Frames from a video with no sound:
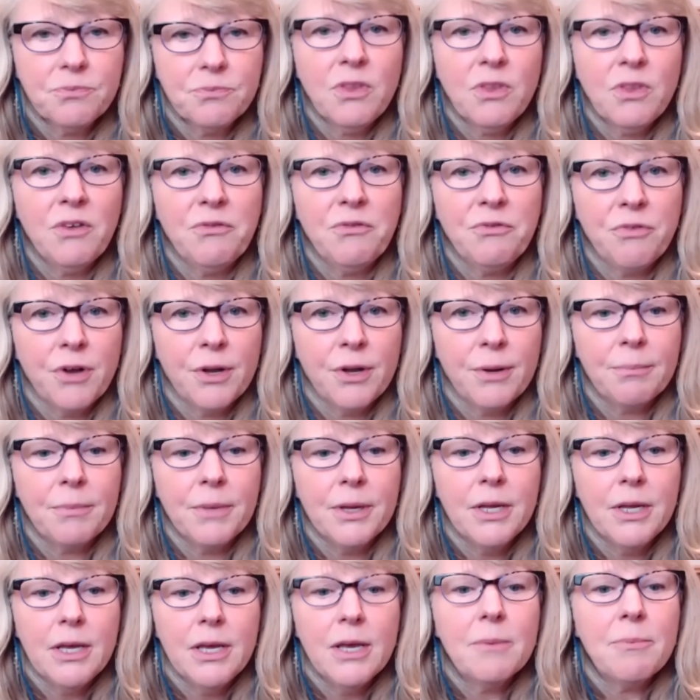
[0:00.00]
from
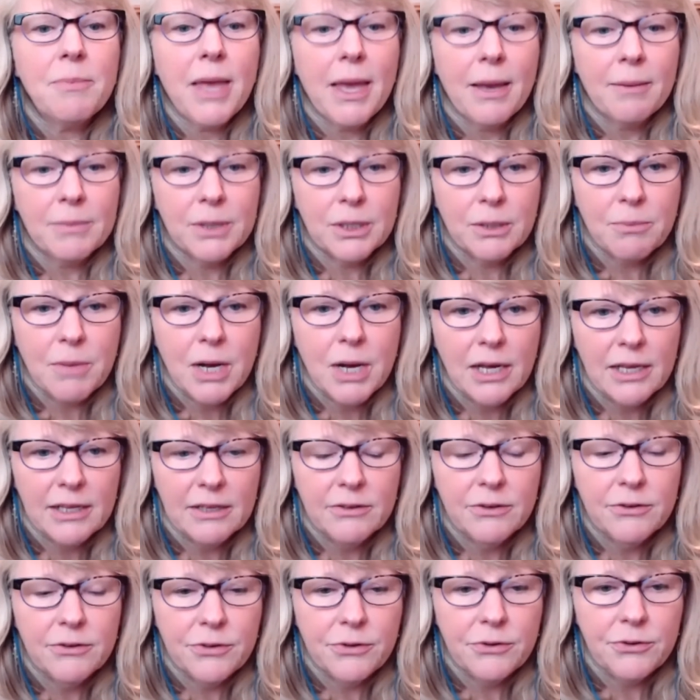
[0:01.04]
Pamela
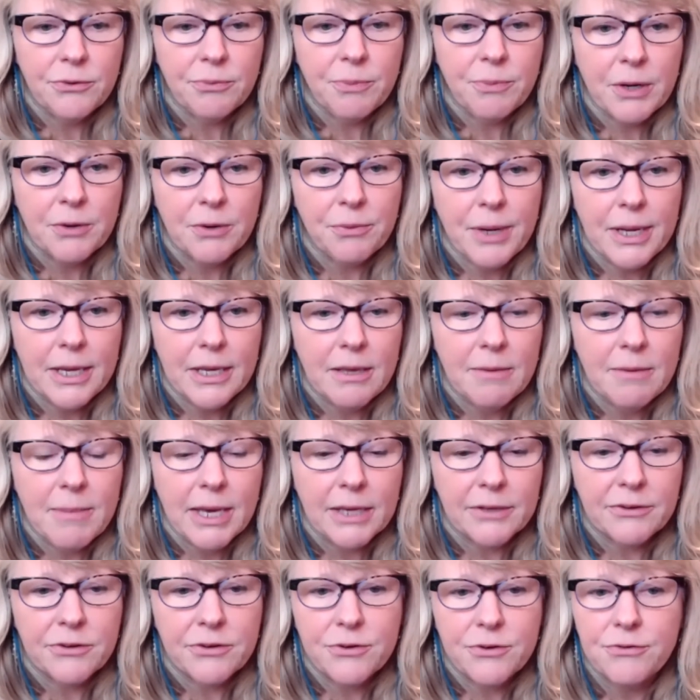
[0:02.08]
Miles, who's been a Reiki
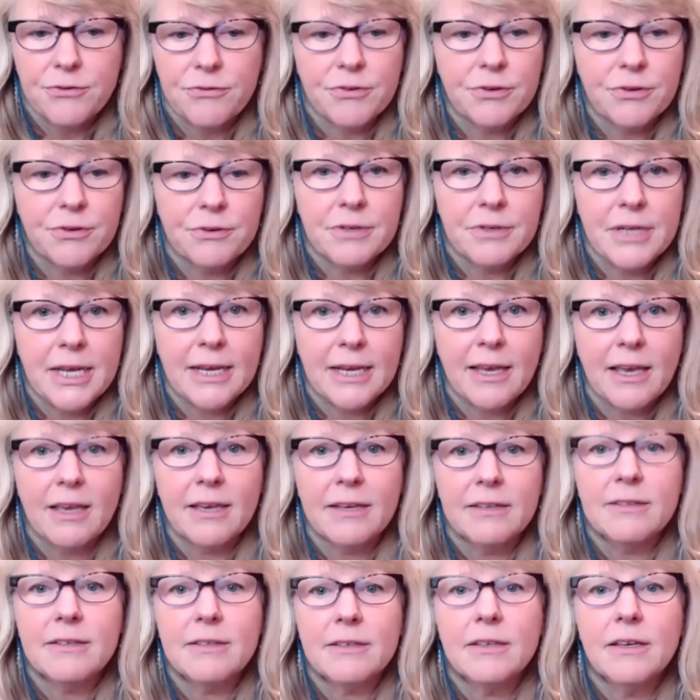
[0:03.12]
master for
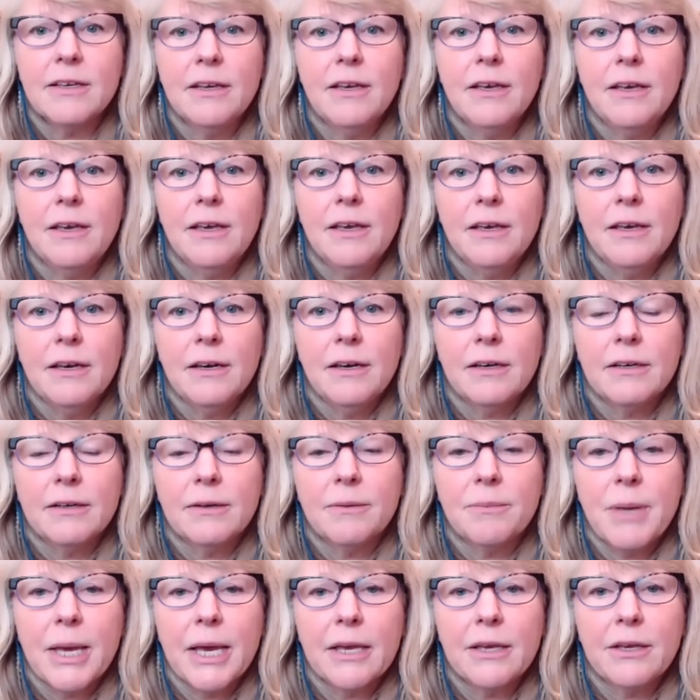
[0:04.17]
decades,
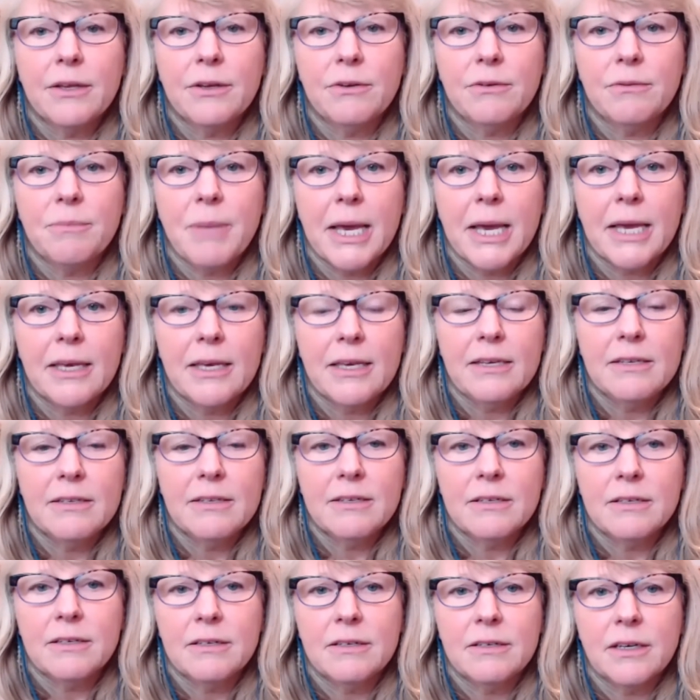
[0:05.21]
back east
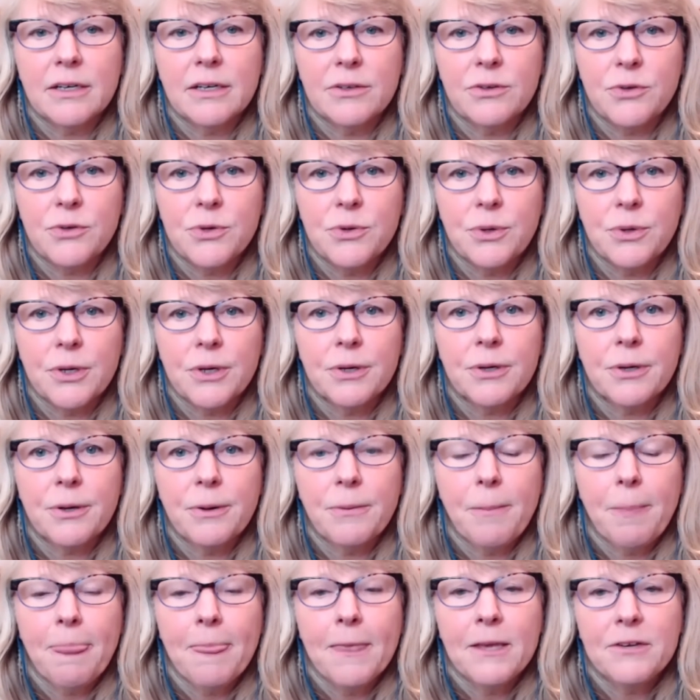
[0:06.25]
in New York.
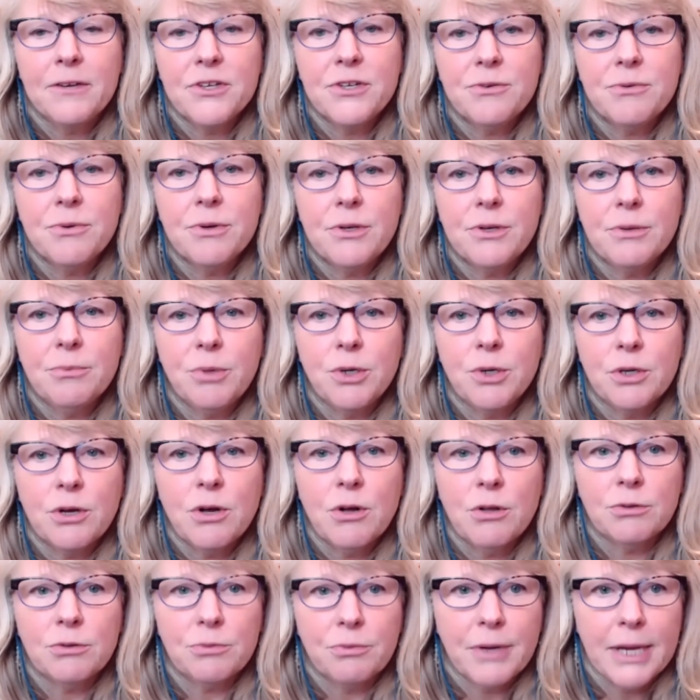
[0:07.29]
She's written a book
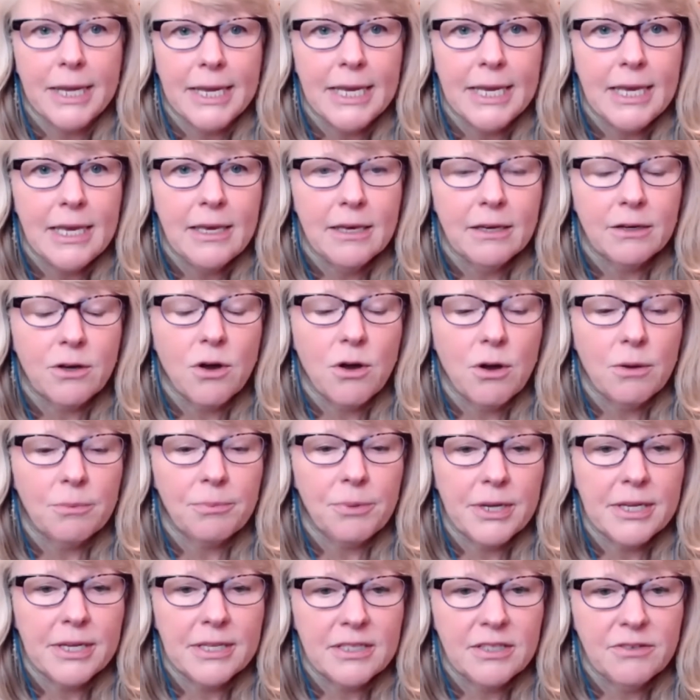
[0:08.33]
called Reiki, A
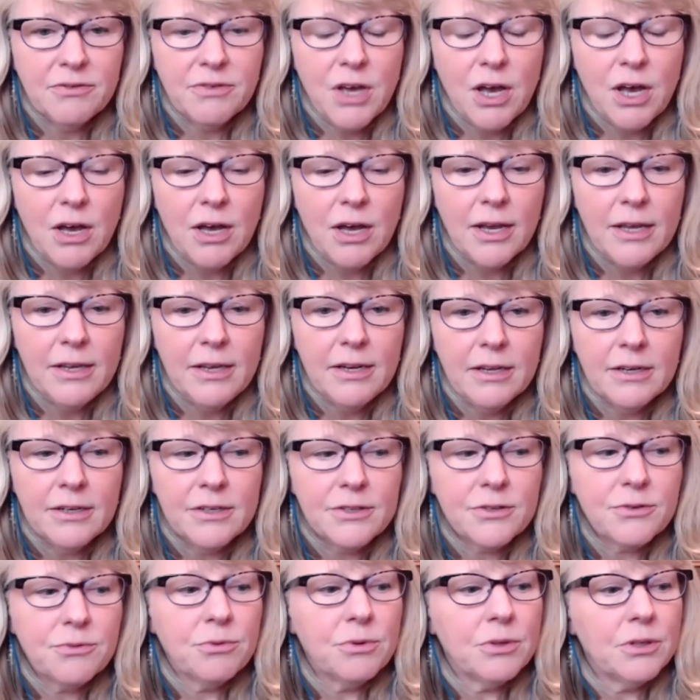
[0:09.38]
Comprehensive Guide, and
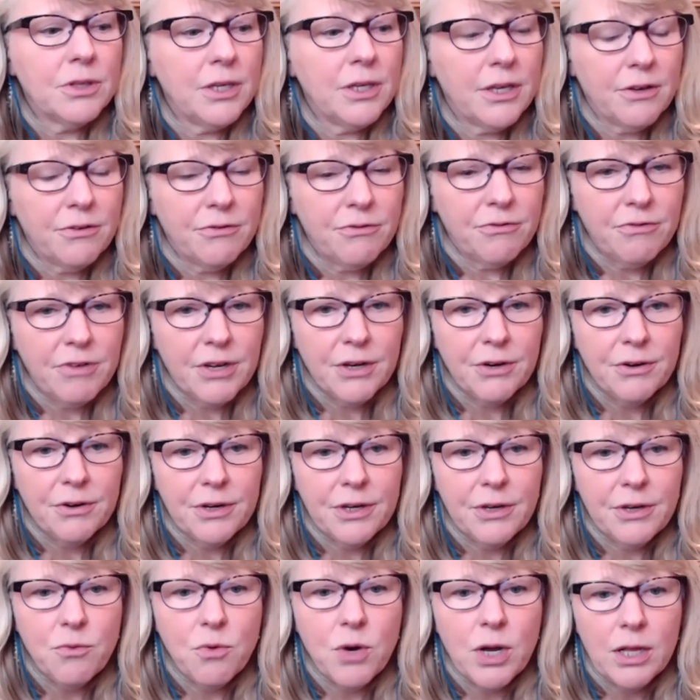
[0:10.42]
it's really a
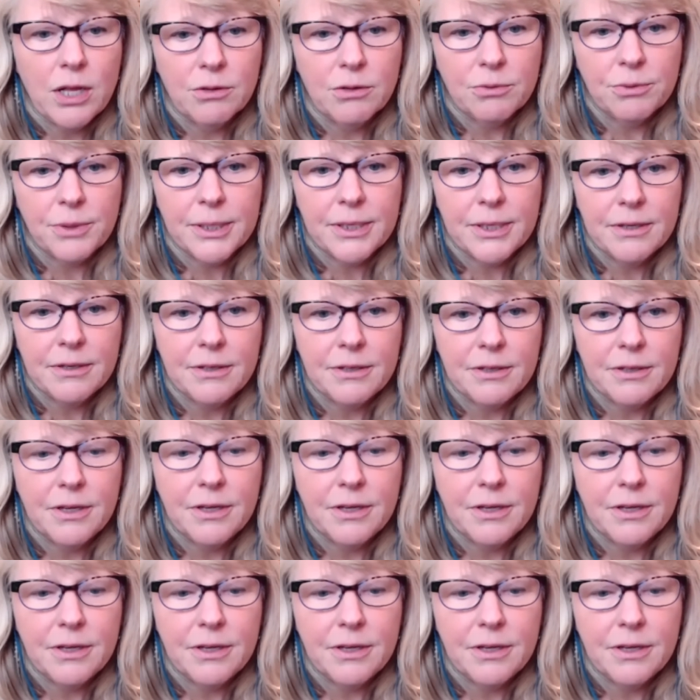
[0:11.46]
very well written,